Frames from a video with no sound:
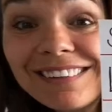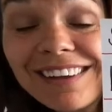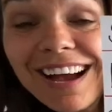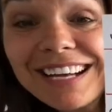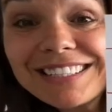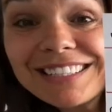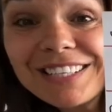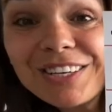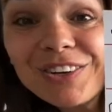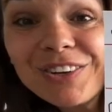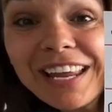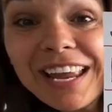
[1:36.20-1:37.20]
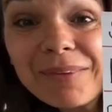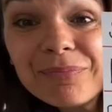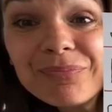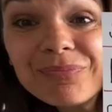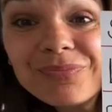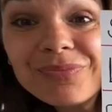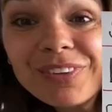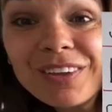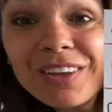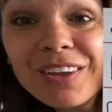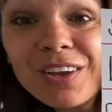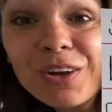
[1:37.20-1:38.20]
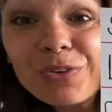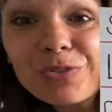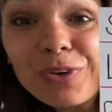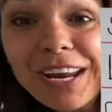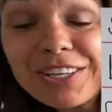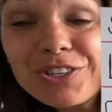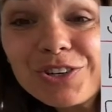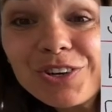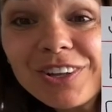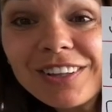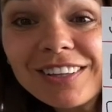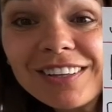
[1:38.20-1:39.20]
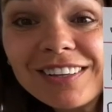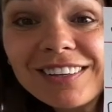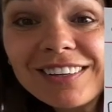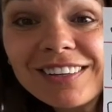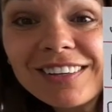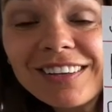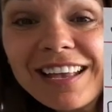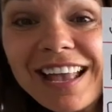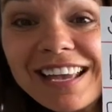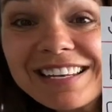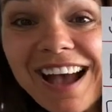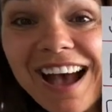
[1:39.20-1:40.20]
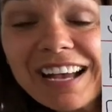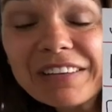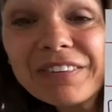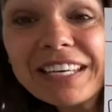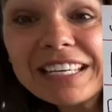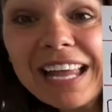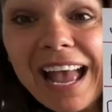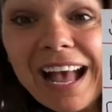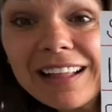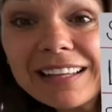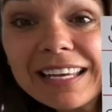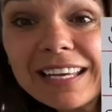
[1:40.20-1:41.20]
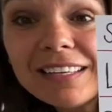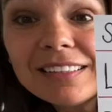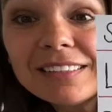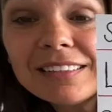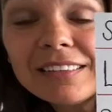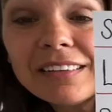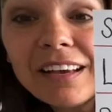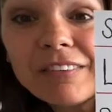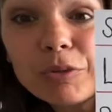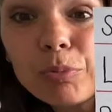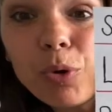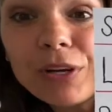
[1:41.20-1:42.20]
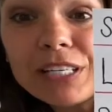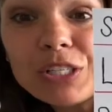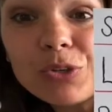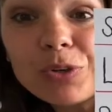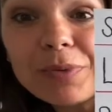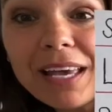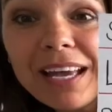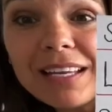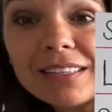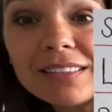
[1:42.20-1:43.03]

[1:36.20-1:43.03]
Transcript: I see your name. Rachel and Ivy and Hallie, have you pointed to them yet?